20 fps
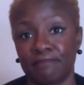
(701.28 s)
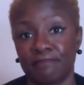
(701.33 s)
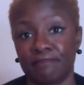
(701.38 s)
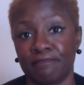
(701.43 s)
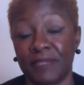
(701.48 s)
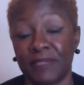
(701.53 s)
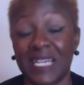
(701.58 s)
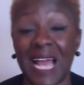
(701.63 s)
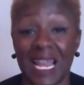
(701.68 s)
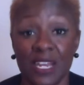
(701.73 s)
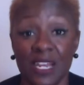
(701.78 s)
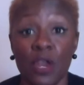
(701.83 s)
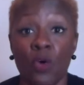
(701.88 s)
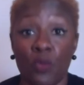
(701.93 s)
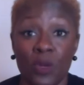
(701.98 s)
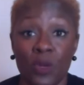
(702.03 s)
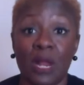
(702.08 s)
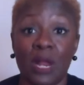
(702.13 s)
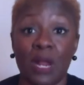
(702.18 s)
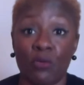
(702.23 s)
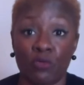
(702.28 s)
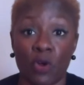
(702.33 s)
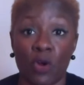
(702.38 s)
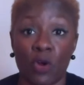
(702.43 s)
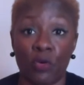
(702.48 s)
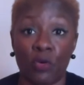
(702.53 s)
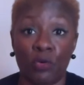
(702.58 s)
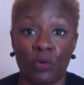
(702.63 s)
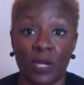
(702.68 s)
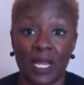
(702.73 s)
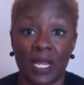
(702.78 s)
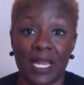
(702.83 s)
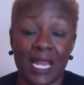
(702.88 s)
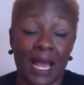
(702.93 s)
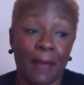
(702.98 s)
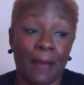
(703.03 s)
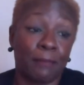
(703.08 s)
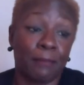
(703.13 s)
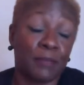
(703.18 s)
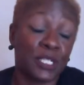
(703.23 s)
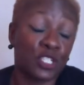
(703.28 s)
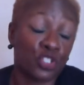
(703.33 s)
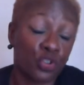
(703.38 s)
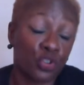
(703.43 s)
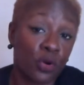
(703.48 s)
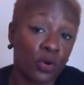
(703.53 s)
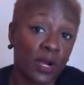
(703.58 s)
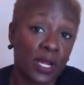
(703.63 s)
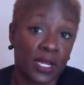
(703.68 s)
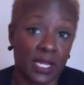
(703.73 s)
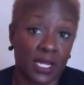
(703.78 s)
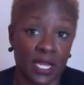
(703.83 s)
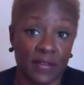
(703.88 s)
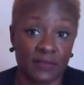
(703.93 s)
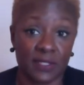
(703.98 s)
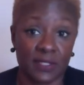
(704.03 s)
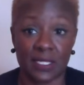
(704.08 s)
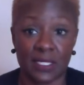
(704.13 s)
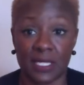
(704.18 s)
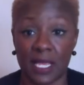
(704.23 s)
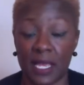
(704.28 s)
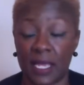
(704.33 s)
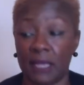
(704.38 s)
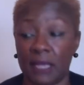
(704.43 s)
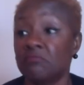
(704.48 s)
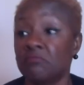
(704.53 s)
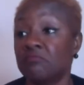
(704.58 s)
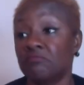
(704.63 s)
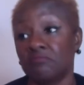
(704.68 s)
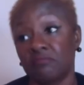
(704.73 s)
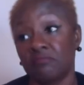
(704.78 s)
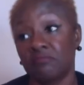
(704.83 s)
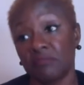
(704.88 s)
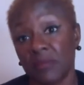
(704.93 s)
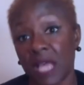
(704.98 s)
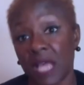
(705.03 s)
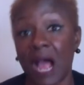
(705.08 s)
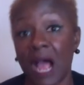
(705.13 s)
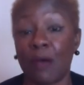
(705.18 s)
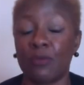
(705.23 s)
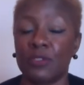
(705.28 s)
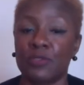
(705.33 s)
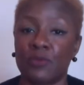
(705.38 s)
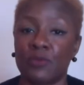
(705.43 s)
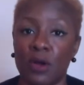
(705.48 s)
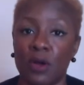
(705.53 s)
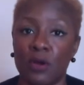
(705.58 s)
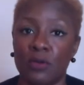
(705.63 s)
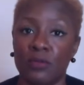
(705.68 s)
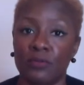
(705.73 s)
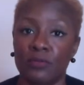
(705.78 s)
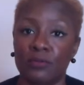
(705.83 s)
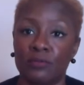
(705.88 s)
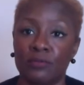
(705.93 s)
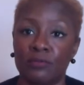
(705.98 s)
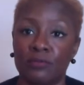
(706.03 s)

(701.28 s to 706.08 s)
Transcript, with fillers: But I know when I'm wrong and I'm mature enough to say, I was wrong.